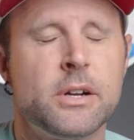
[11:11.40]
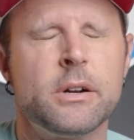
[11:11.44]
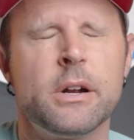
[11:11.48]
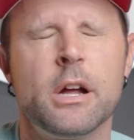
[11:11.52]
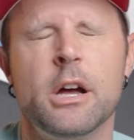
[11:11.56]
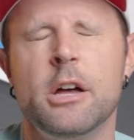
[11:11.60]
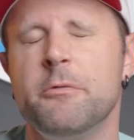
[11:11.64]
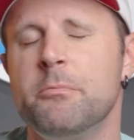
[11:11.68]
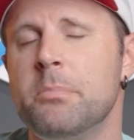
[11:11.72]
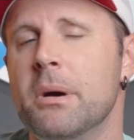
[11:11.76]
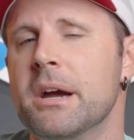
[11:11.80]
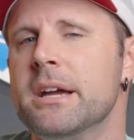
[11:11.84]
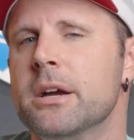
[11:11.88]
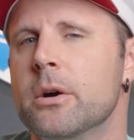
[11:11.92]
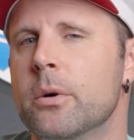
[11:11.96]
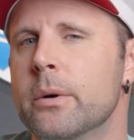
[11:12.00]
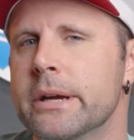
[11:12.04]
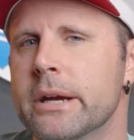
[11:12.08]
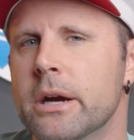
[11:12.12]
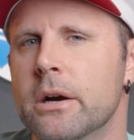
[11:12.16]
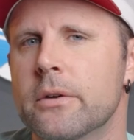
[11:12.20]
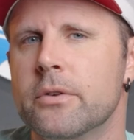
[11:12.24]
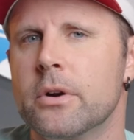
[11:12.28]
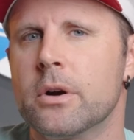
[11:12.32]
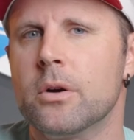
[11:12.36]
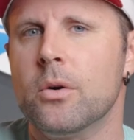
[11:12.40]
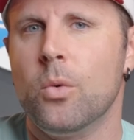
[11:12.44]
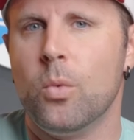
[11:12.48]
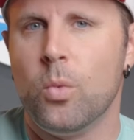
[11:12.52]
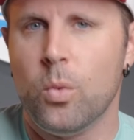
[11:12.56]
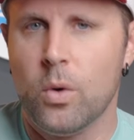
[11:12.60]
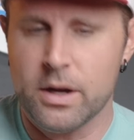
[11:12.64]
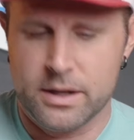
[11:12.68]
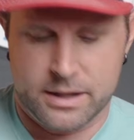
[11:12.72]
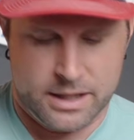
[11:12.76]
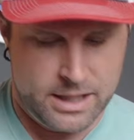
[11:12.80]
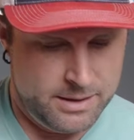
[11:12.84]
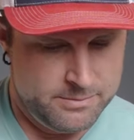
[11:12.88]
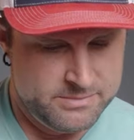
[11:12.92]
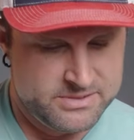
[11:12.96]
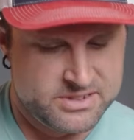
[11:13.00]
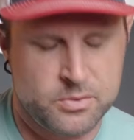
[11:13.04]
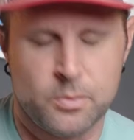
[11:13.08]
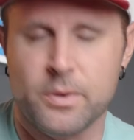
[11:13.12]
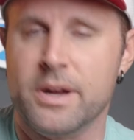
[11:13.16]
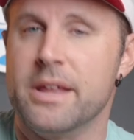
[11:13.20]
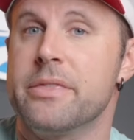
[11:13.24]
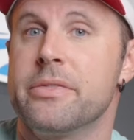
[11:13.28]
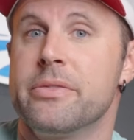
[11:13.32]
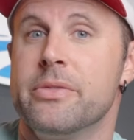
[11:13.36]
start off by going over what
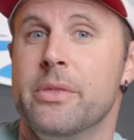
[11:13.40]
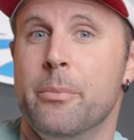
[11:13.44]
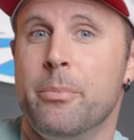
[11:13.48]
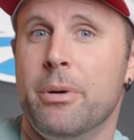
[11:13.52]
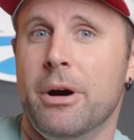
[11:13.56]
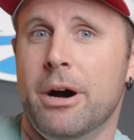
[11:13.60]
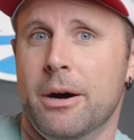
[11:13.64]
comes with the